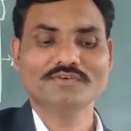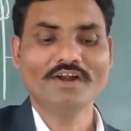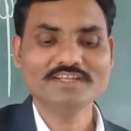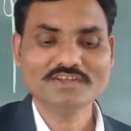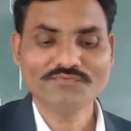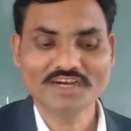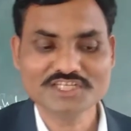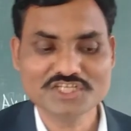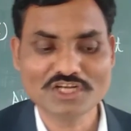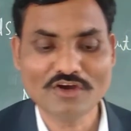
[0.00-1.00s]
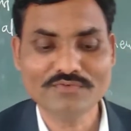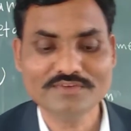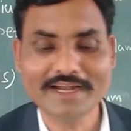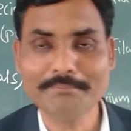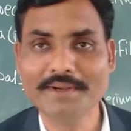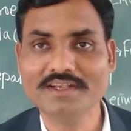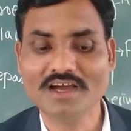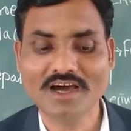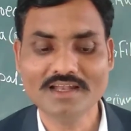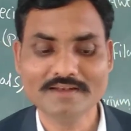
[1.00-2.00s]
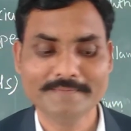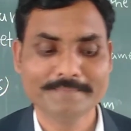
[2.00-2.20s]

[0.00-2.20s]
What is the function of that petal?